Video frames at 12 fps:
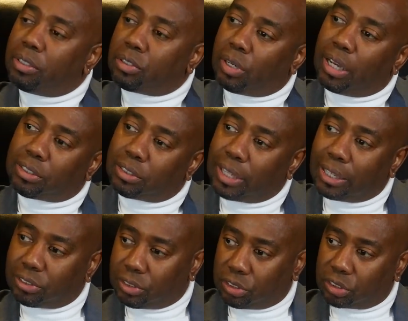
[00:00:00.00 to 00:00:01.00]
So
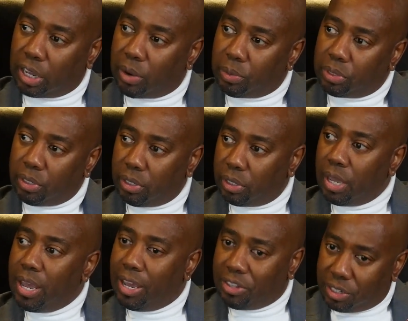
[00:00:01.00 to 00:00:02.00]
that's the scary thing.
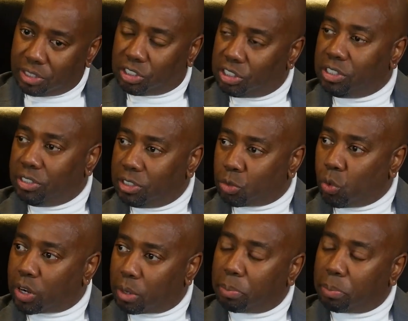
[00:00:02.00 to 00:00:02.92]
And then she is one of